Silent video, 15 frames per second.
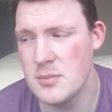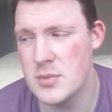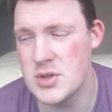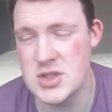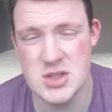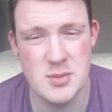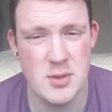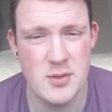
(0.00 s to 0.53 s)

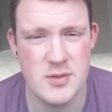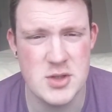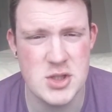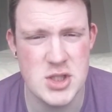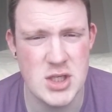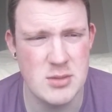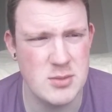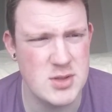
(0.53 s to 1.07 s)
Which is a bit of a
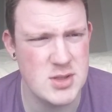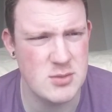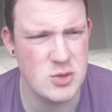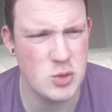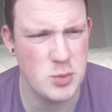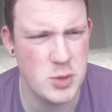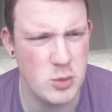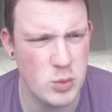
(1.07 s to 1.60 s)
shame because I
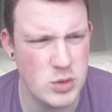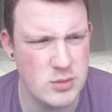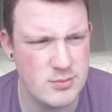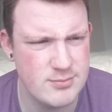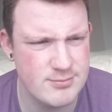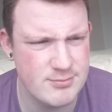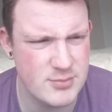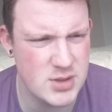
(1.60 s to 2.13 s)
was hoping it
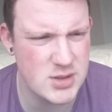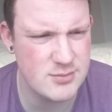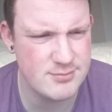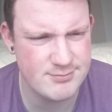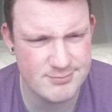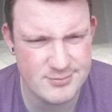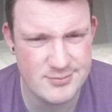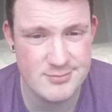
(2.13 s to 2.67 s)
wouldn't, but
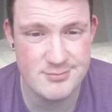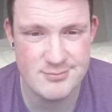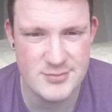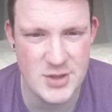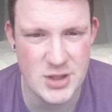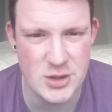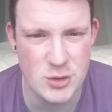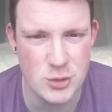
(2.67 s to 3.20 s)

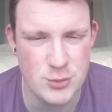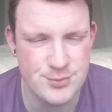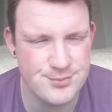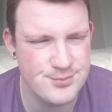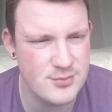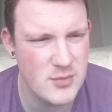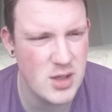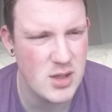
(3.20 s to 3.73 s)
there you go.
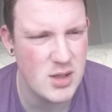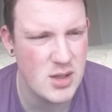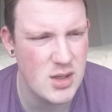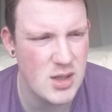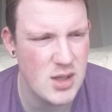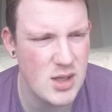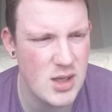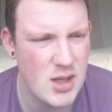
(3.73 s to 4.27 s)

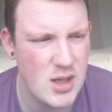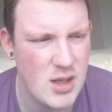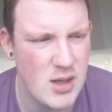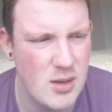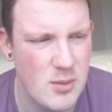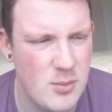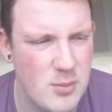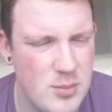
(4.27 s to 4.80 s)

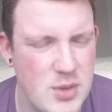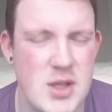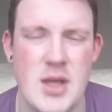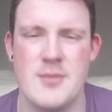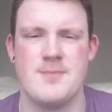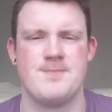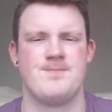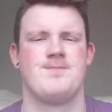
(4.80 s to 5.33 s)
But yeah,